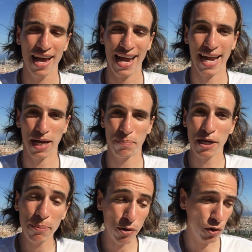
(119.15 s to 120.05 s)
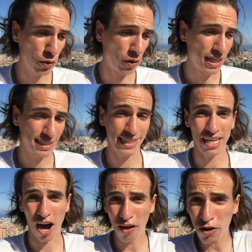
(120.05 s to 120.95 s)
and people who see
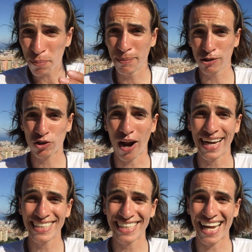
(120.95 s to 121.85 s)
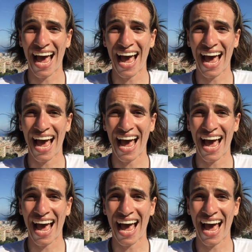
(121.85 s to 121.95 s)
other people trying to get